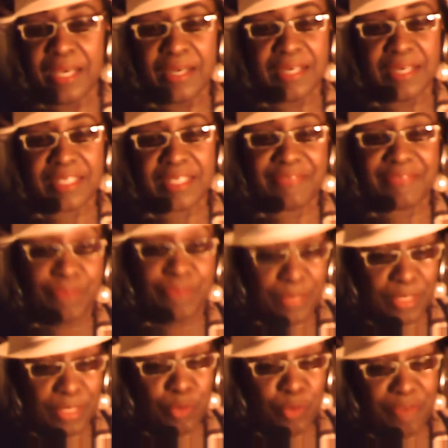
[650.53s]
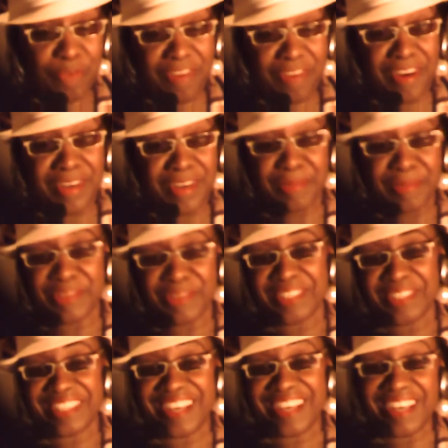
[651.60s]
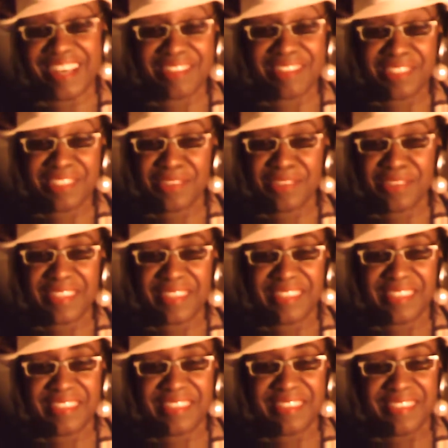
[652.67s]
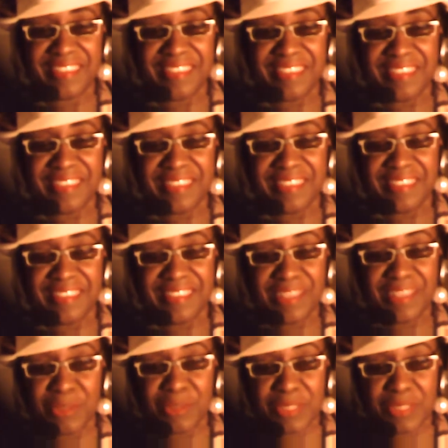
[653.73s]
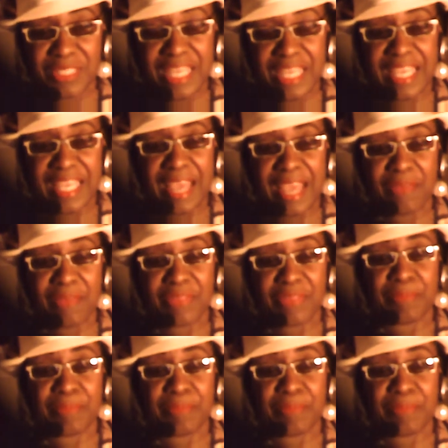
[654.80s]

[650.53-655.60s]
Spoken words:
for someone firing them on their jobs, you know what they do? They go stake out the